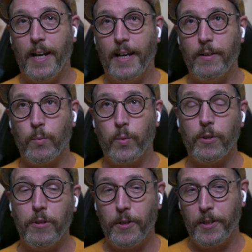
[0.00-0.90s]
and we're
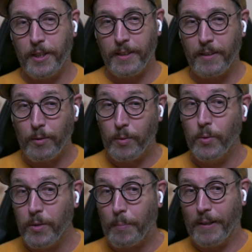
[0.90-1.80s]
learning
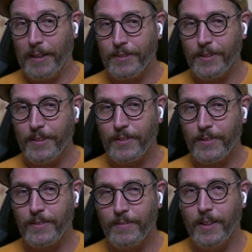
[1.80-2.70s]
through the
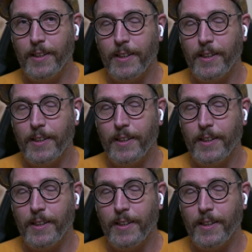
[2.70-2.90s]
process, right?